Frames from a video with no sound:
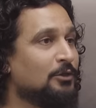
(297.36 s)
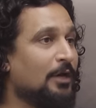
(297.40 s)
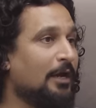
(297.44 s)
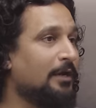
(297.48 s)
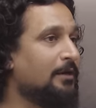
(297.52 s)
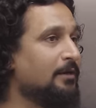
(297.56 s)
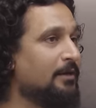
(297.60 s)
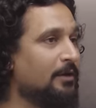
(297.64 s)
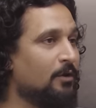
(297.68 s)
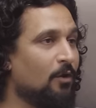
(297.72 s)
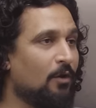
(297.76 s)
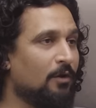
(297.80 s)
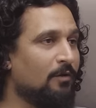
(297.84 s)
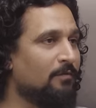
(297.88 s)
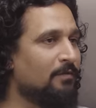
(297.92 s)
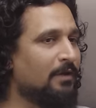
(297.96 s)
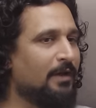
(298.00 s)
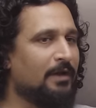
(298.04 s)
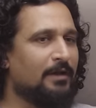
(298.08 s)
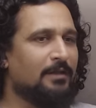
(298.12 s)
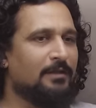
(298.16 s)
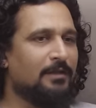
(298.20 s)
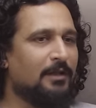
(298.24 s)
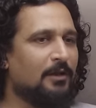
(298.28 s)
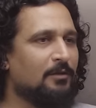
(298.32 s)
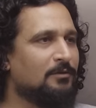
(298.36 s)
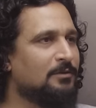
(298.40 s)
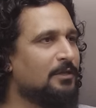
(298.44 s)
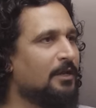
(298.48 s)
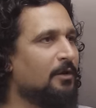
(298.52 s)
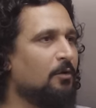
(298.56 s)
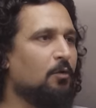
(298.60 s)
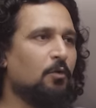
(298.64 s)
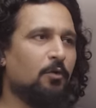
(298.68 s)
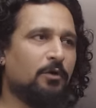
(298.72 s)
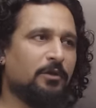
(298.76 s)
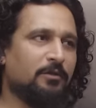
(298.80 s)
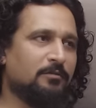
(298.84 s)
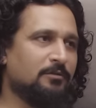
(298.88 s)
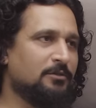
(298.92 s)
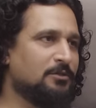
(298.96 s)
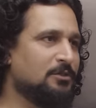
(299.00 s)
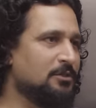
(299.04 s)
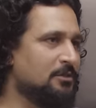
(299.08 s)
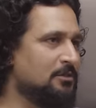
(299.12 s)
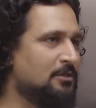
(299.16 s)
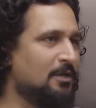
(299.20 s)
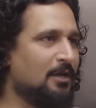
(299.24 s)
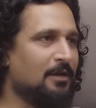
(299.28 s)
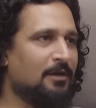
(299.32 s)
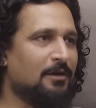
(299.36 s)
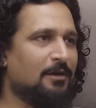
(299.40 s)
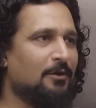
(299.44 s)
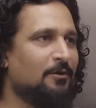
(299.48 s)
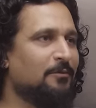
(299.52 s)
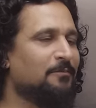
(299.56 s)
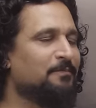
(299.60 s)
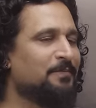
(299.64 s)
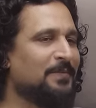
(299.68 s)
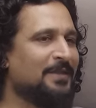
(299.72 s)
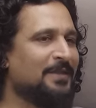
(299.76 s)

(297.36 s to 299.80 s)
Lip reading: So I did all of that. And then I was like, okay, this is done now.